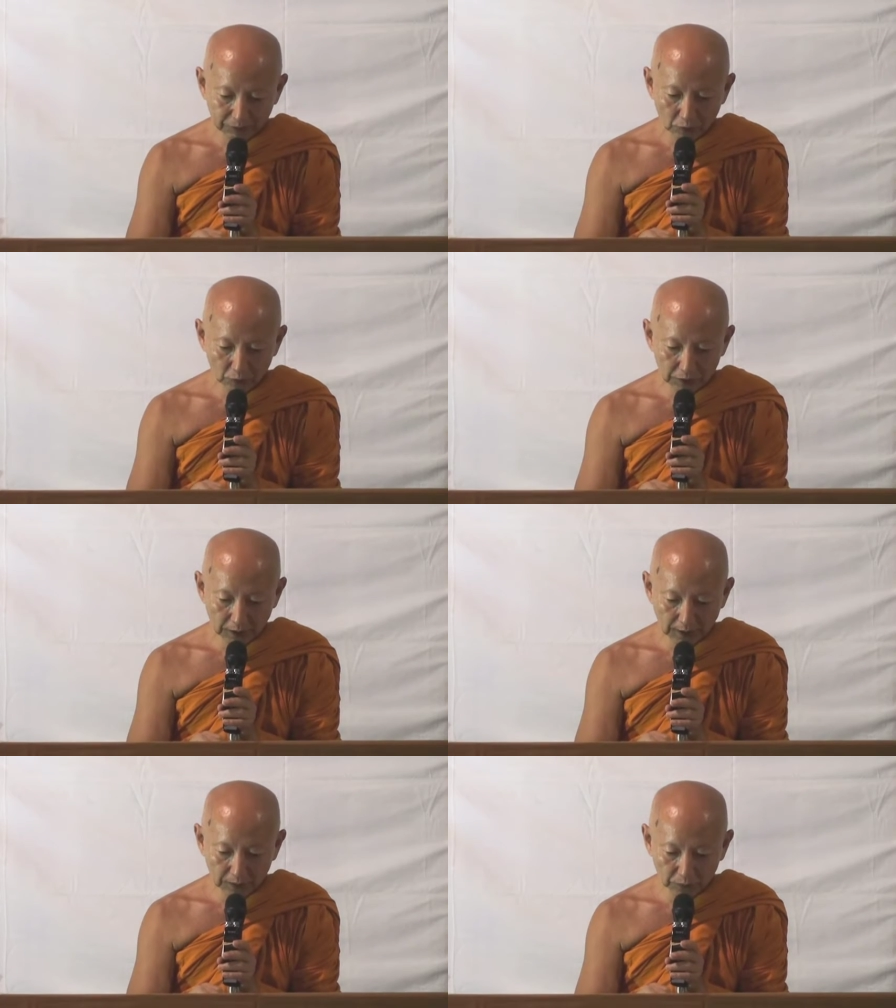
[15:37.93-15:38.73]
who
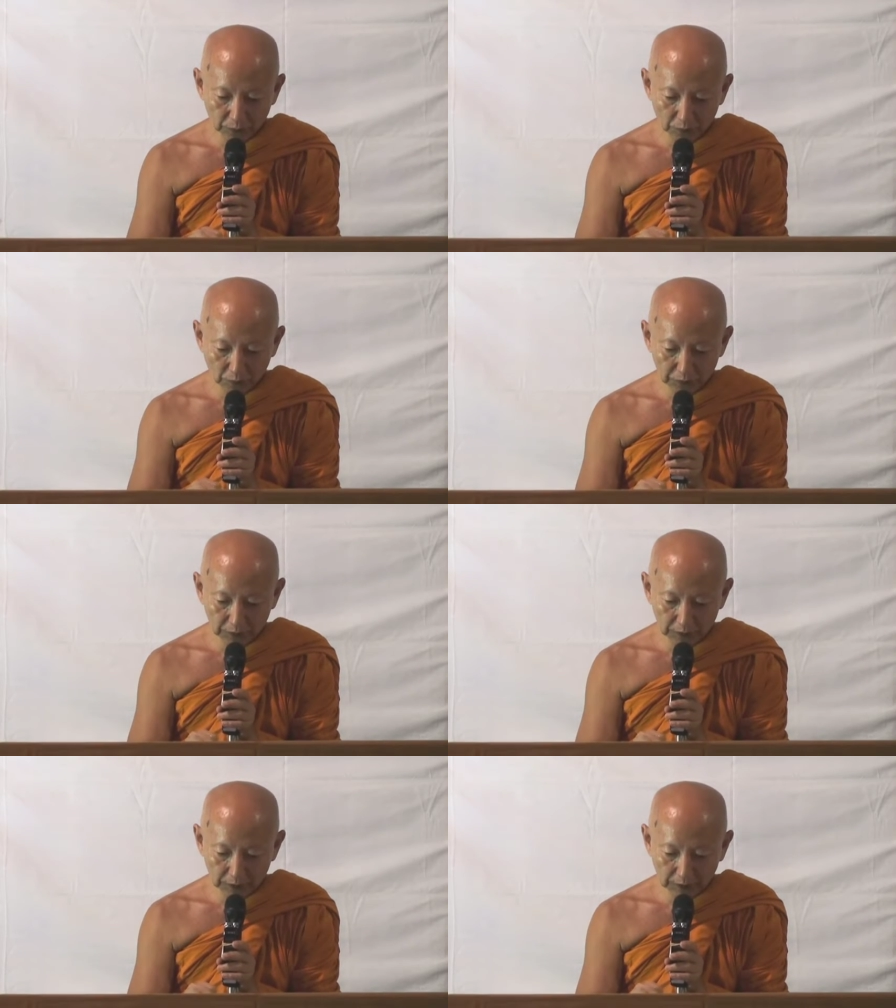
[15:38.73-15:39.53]
sat enthroned
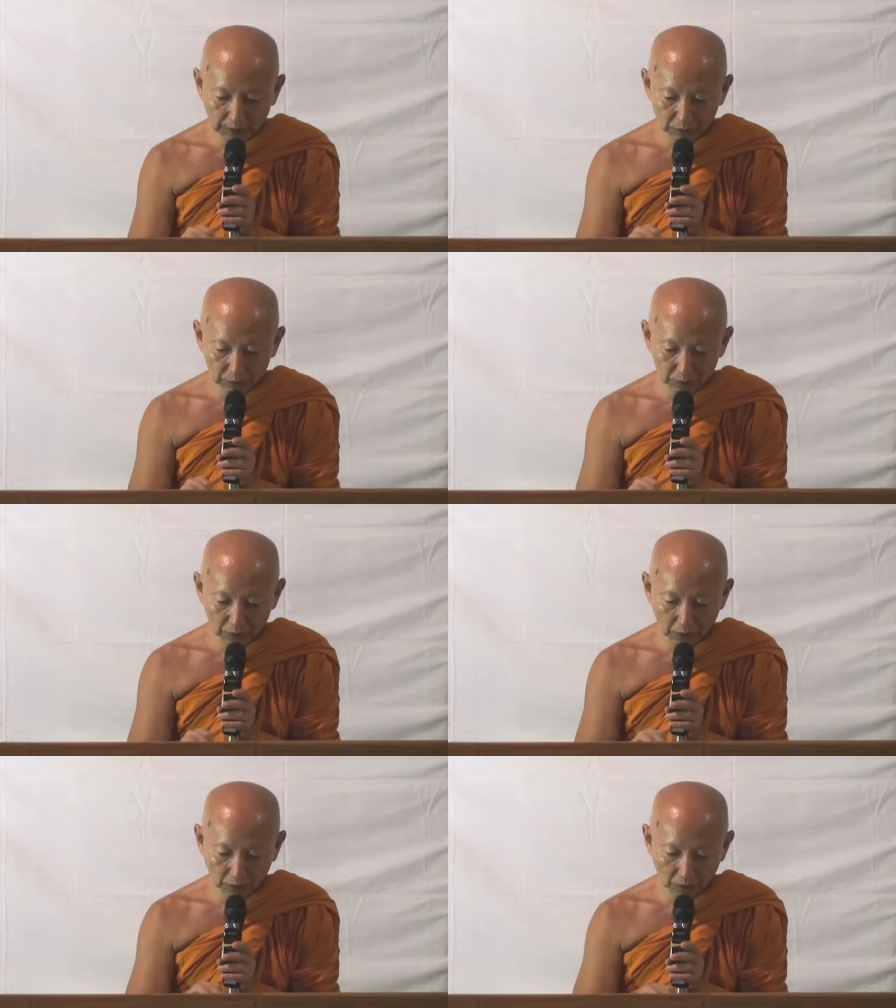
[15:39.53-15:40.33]
in
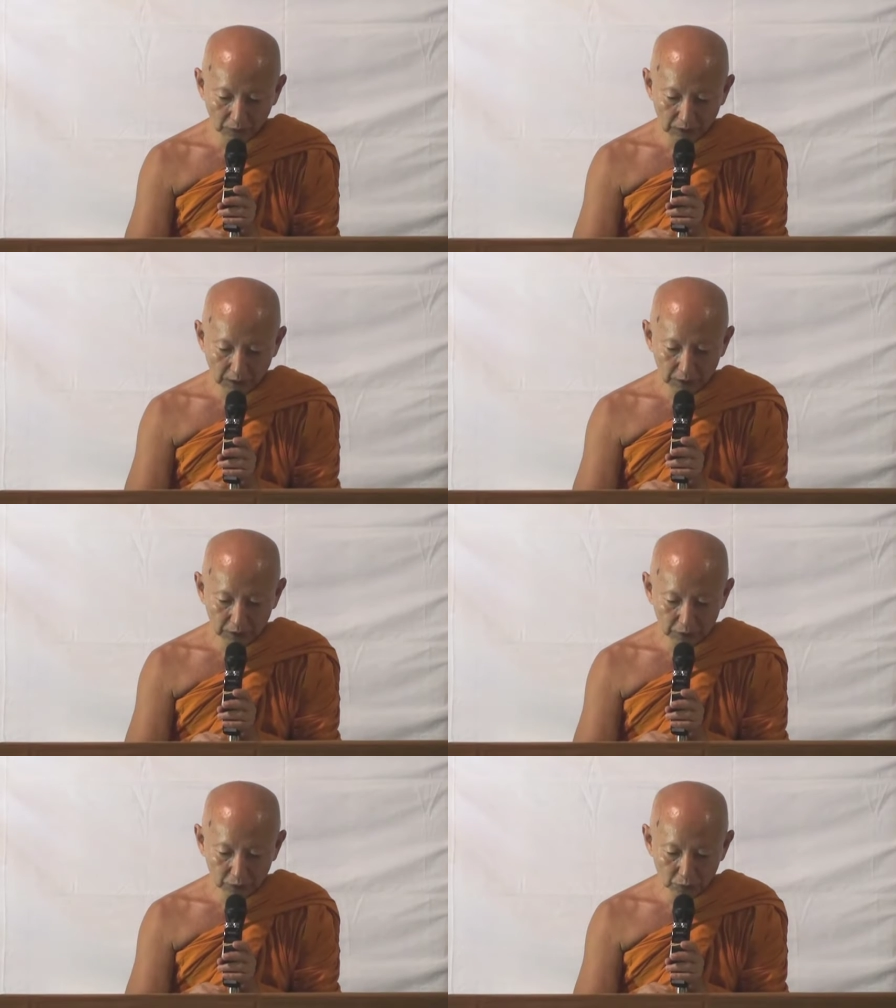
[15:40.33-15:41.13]
council hall,
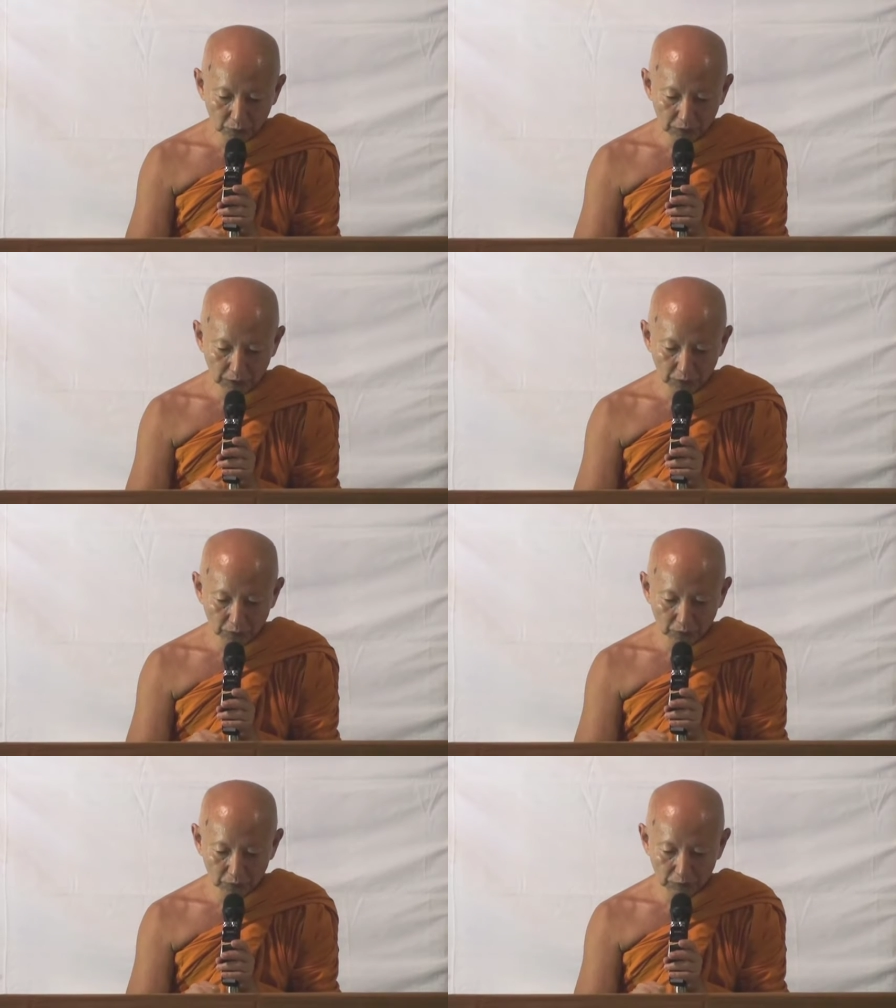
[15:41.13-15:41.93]
these two
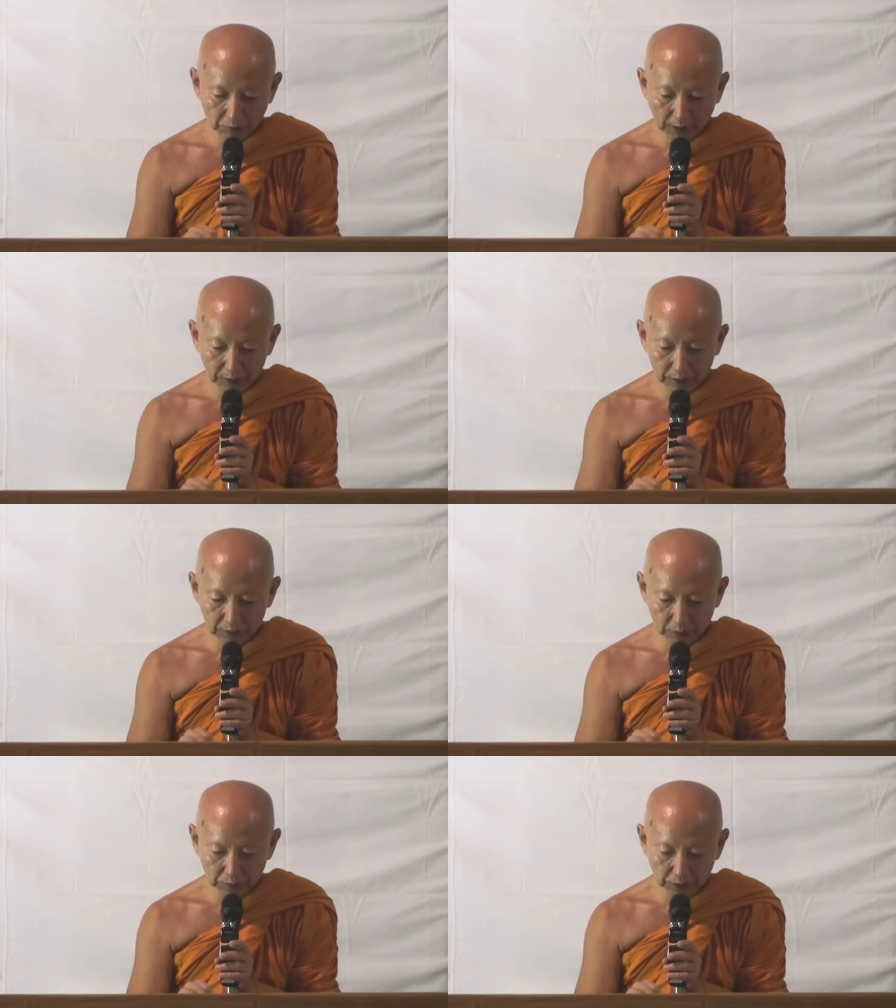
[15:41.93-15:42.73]
heroes, passion
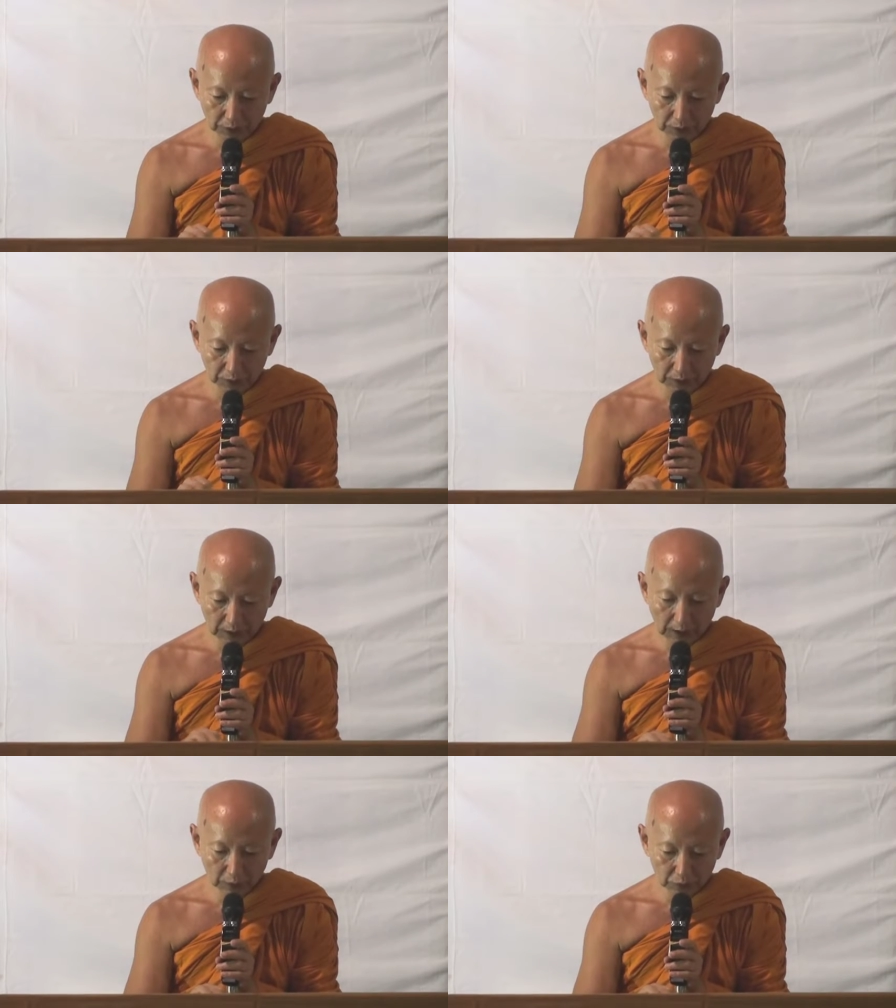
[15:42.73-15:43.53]
purge,
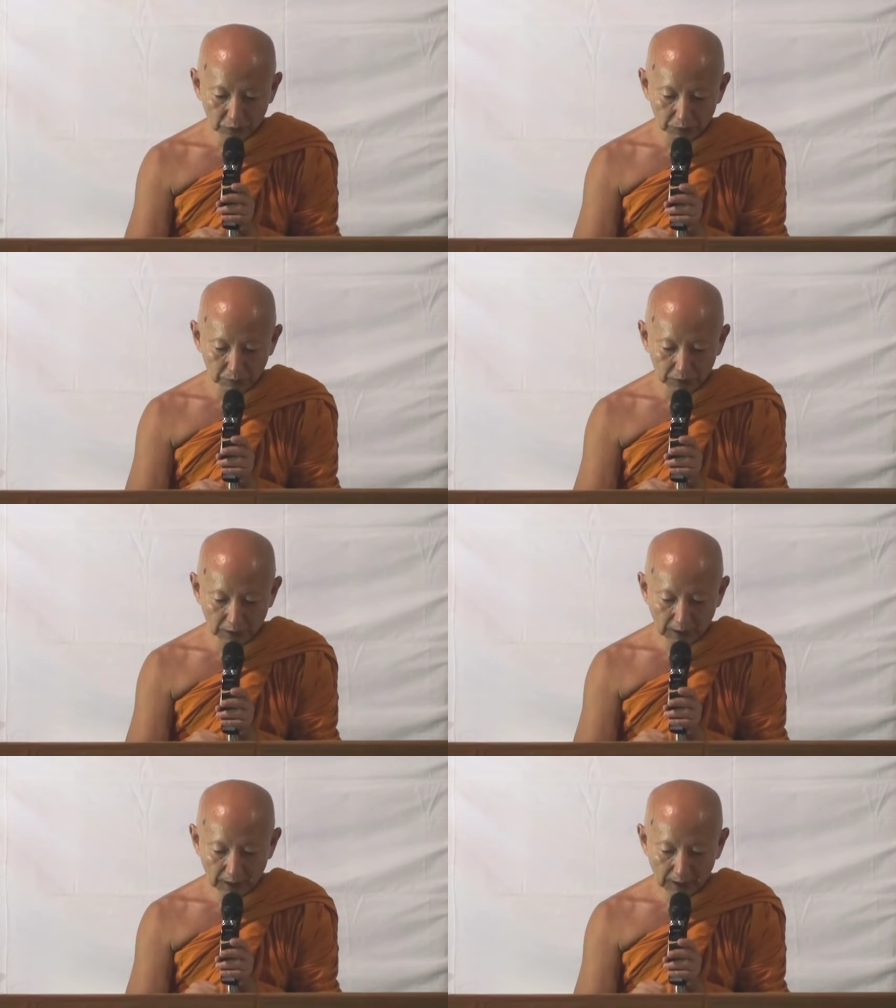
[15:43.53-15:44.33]
outstripped
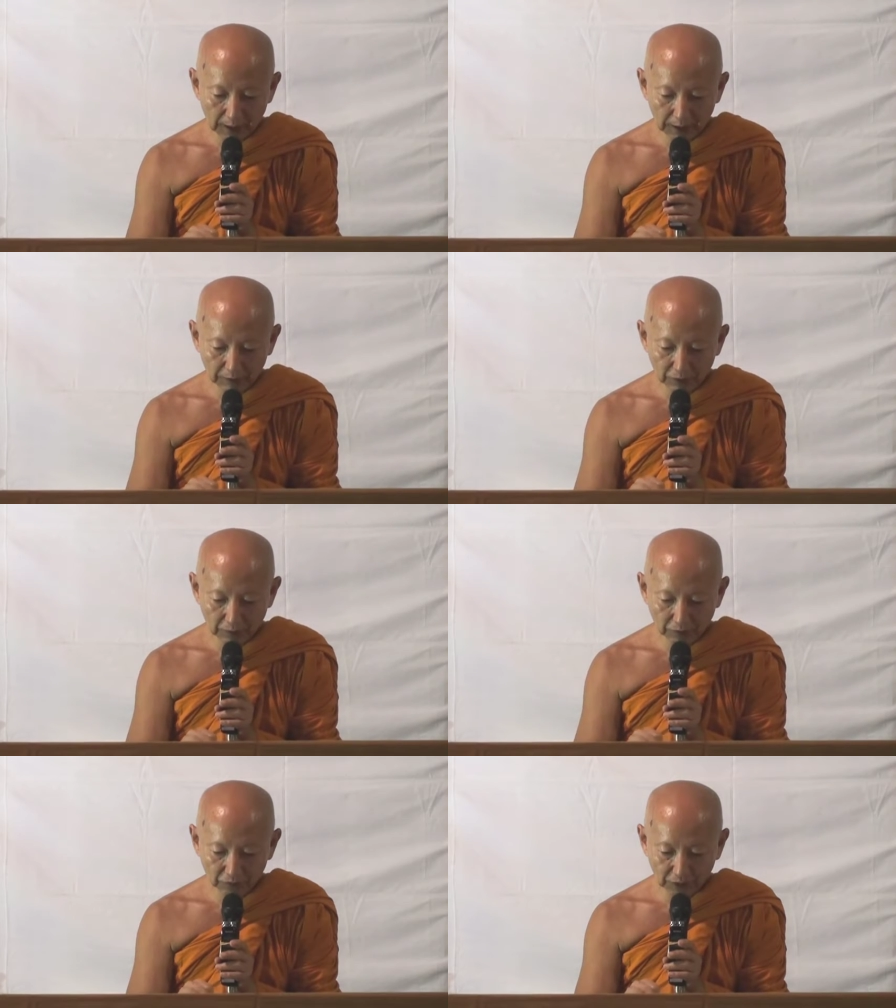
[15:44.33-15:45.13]
and left
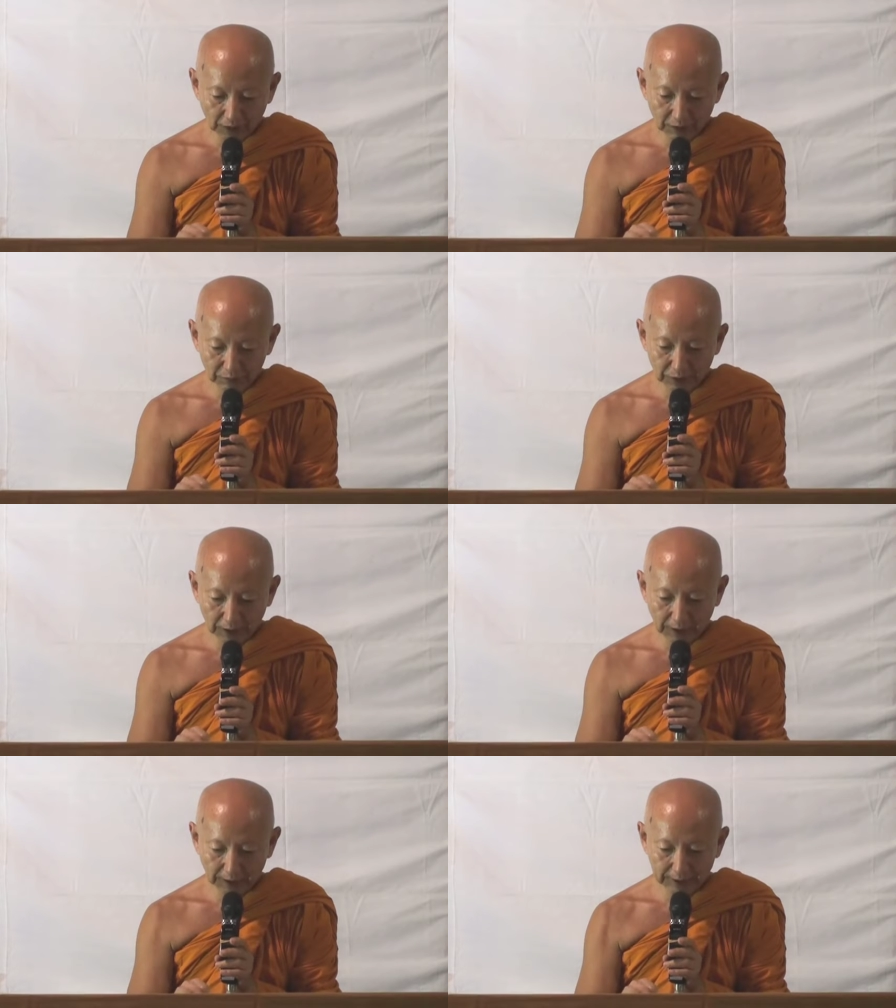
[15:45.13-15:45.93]
them far
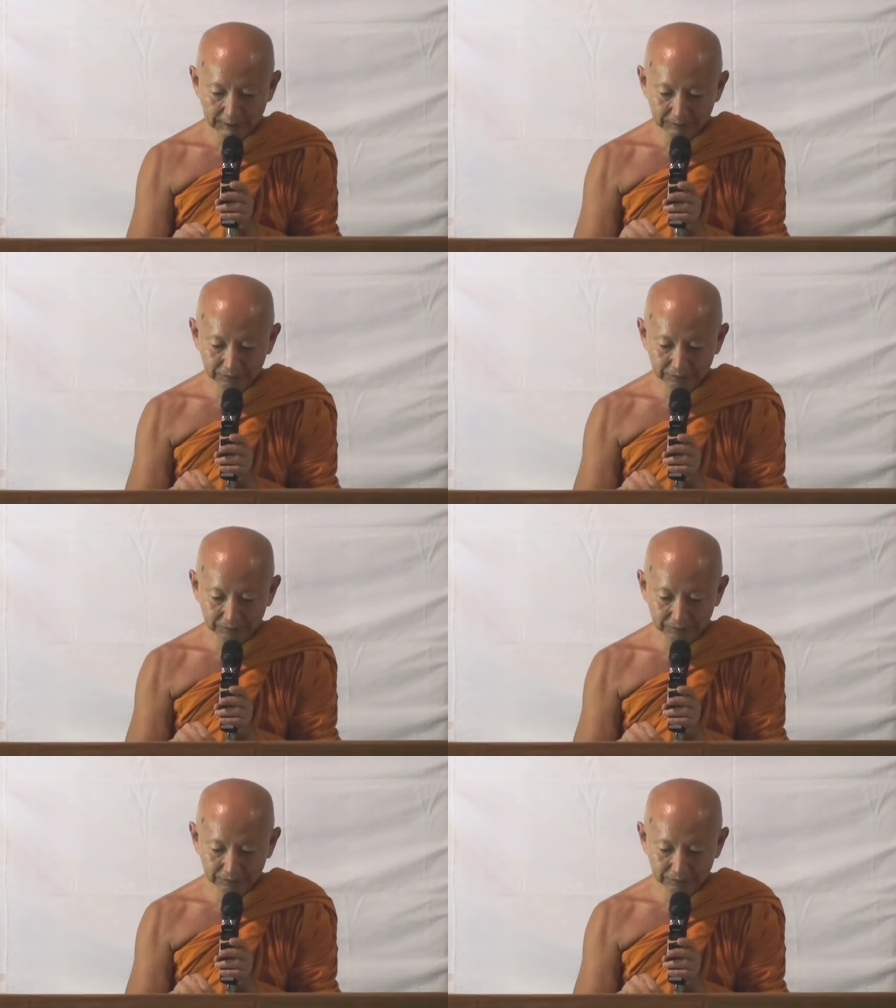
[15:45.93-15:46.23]
behind.